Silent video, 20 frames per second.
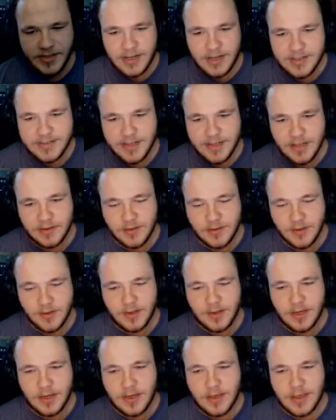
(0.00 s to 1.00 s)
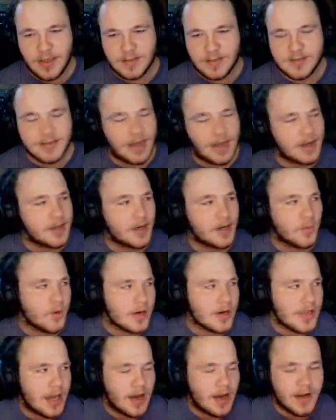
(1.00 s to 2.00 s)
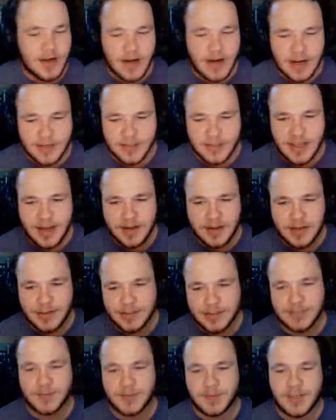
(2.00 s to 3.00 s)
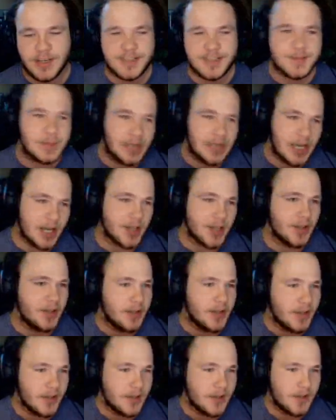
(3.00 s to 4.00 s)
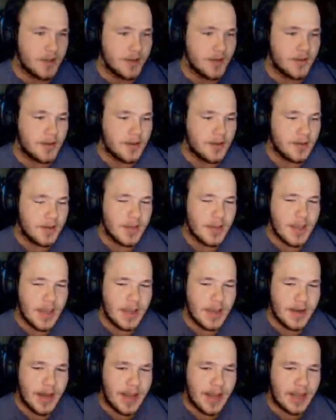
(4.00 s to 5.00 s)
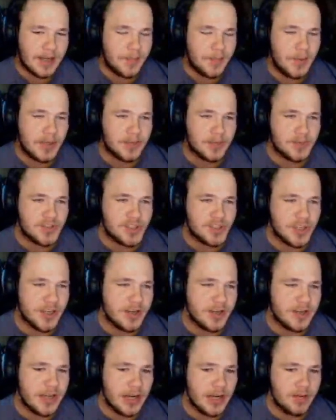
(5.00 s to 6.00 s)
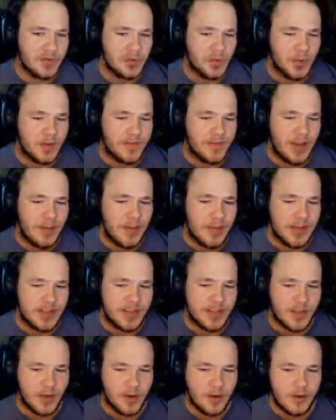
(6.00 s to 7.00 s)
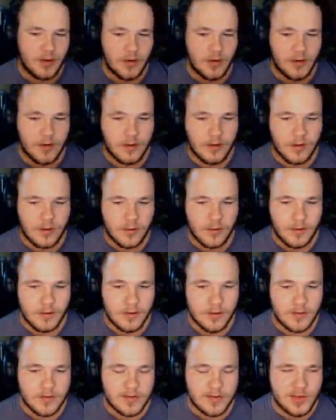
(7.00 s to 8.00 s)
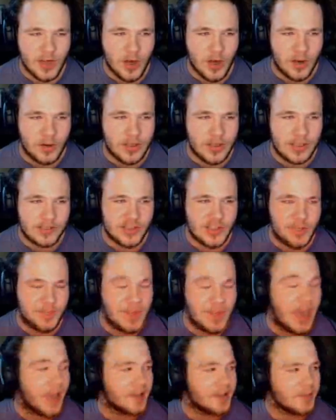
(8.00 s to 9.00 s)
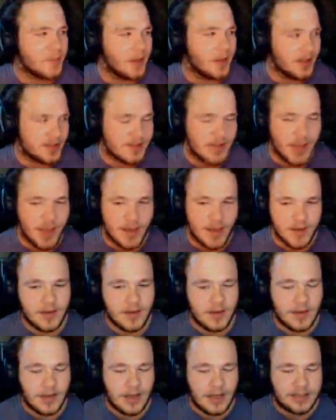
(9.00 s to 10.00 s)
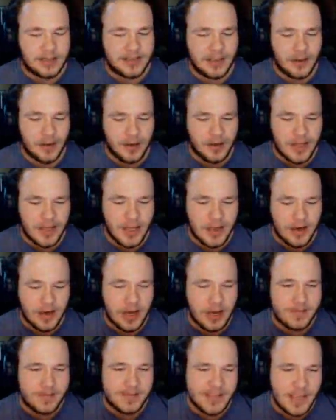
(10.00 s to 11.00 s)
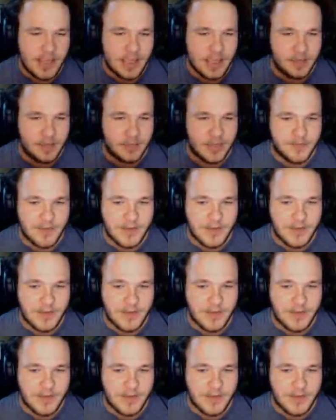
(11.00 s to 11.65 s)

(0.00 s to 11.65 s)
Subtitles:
said, look, it's not gonna work out here. I just had a customer cuss me out and I had to pick up shit not even 25 minutes ago. So, and she begged me to stay. I said, okay, I'm staying, but if I have to